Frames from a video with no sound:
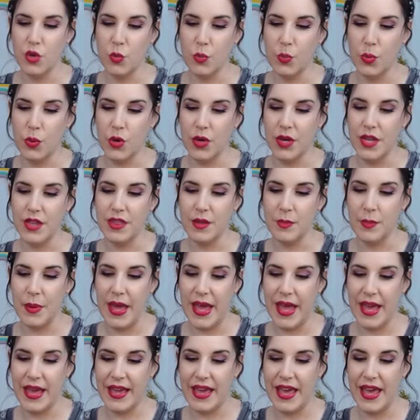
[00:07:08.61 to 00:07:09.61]
You put in the
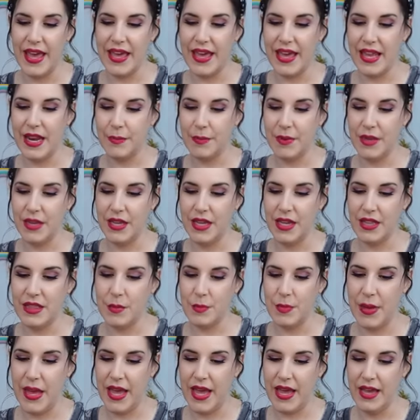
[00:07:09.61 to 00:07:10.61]
pancake, and I'm gonna get
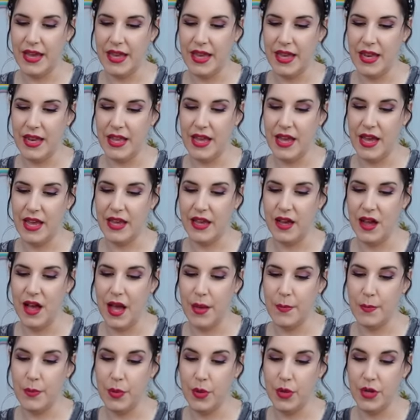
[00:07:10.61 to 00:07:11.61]
the pan kitty. I got,
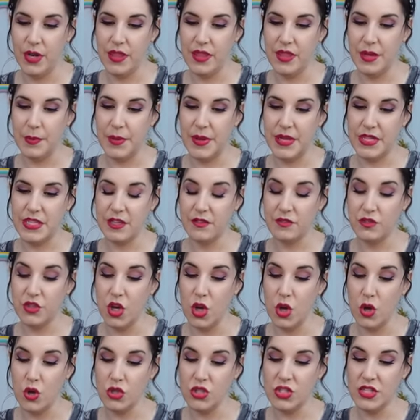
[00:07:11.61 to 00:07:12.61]
I put in the piece of
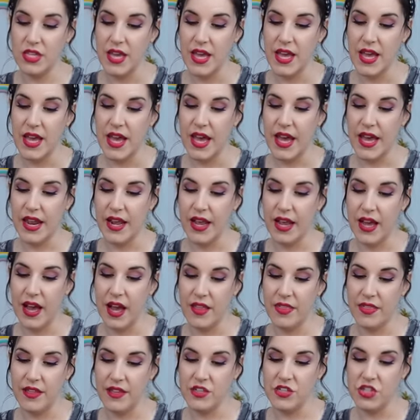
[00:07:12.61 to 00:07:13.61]
toast, and I
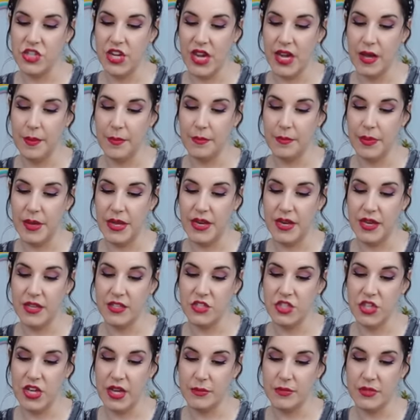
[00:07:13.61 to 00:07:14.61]
got the jam, peanut
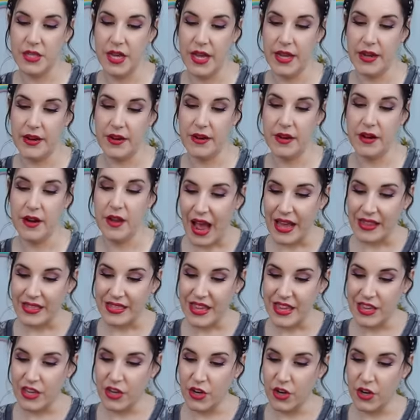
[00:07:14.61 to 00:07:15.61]
and jam tiger. I
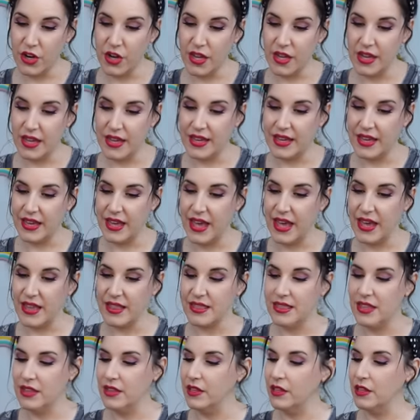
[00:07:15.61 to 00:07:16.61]
think you're gonna
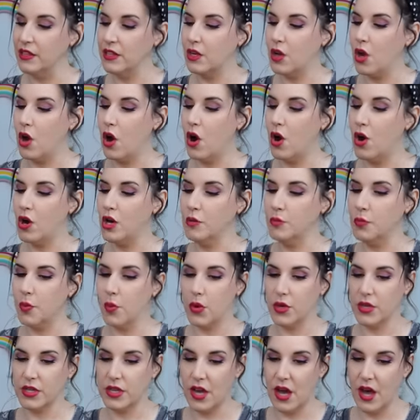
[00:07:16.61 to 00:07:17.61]
get the little
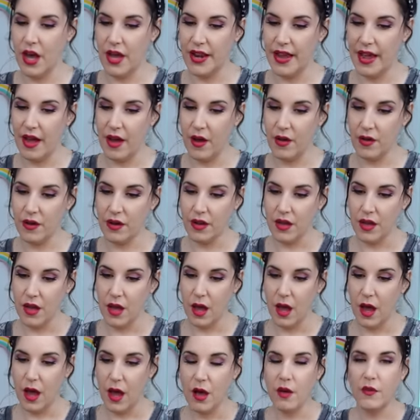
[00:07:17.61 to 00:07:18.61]
cardboard cutout
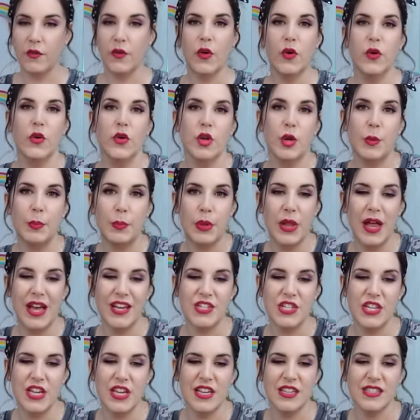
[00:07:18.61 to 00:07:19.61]
of who your
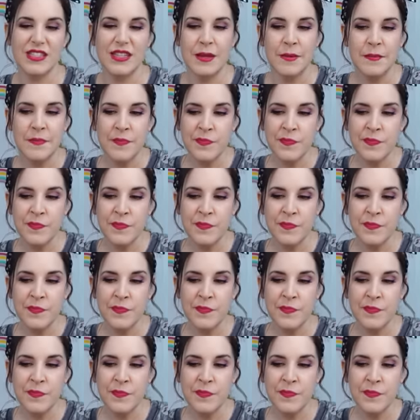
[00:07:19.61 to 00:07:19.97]
plush is.